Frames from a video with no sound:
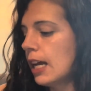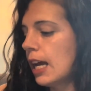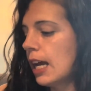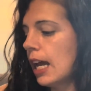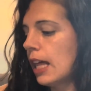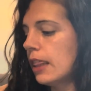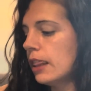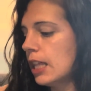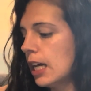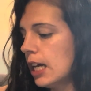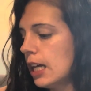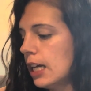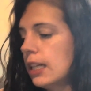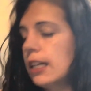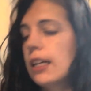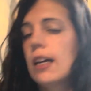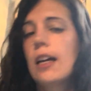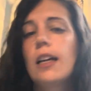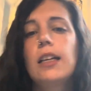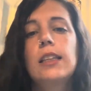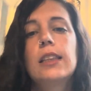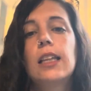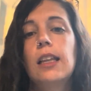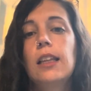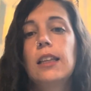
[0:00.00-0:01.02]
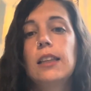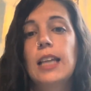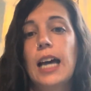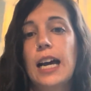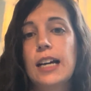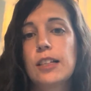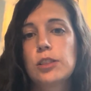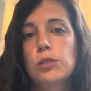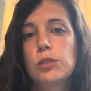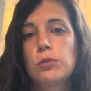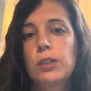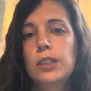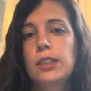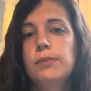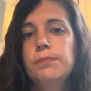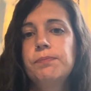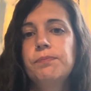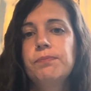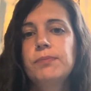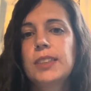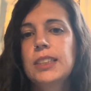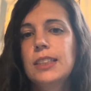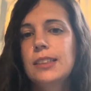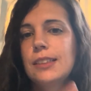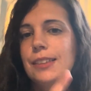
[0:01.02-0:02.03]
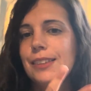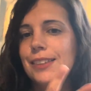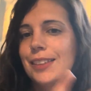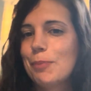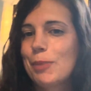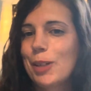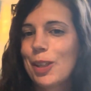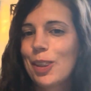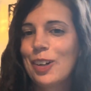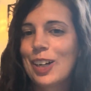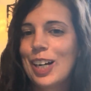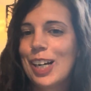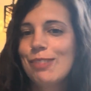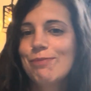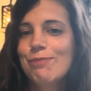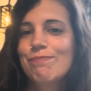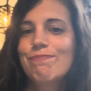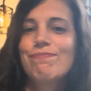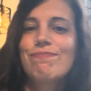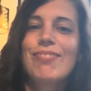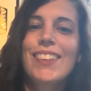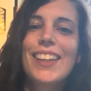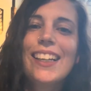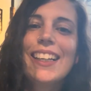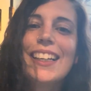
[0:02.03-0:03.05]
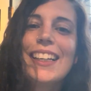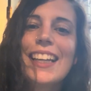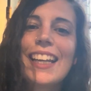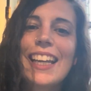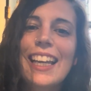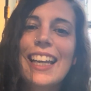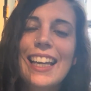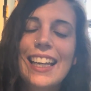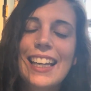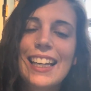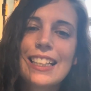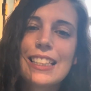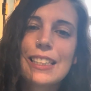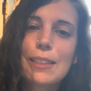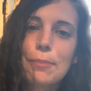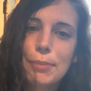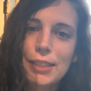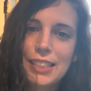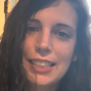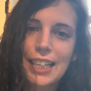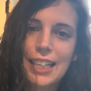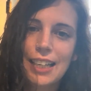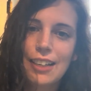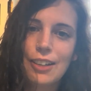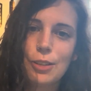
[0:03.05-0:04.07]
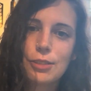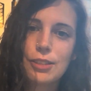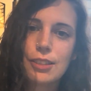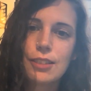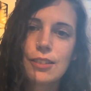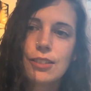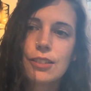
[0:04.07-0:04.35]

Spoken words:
And then the last one, number 3, is potatoes.